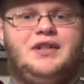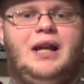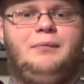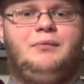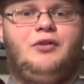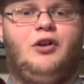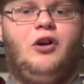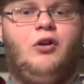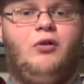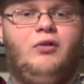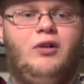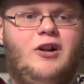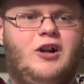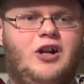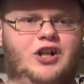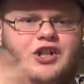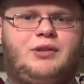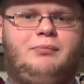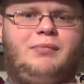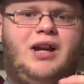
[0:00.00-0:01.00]
Have the whole
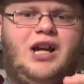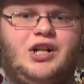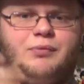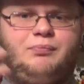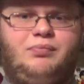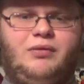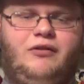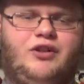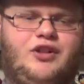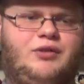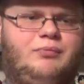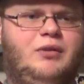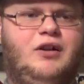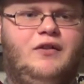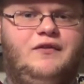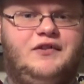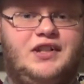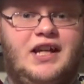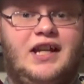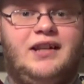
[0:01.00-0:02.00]
Smash Bros.
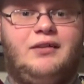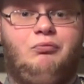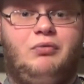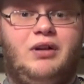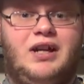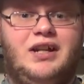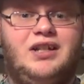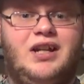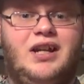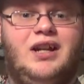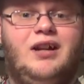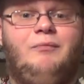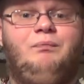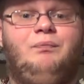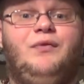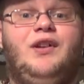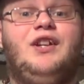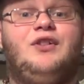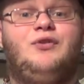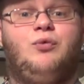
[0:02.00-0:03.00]
Moveset, which
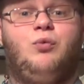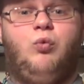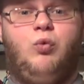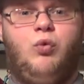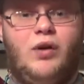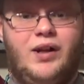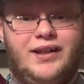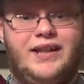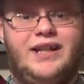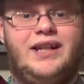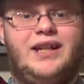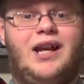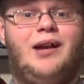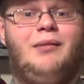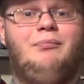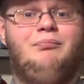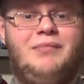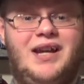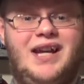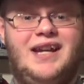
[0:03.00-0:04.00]
is really
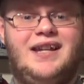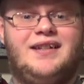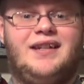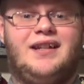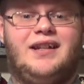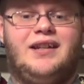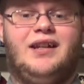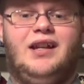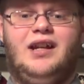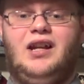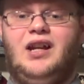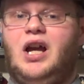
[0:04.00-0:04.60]
amazing.